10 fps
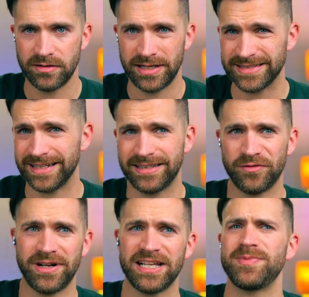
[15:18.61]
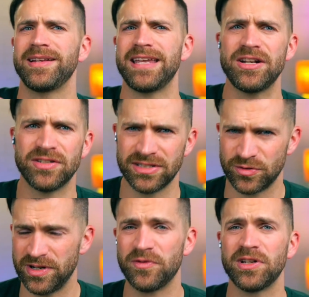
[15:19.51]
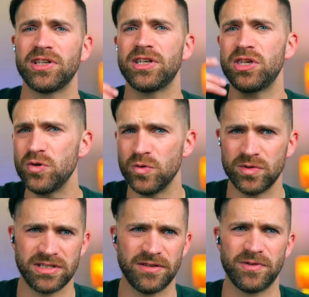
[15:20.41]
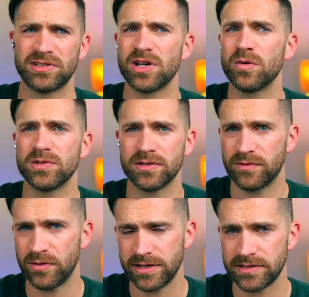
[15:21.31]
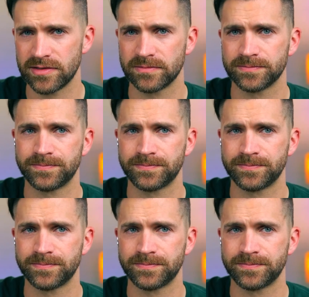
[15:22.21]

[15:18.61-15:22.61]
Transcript: Things like different expectations or different cues and different tones of voice.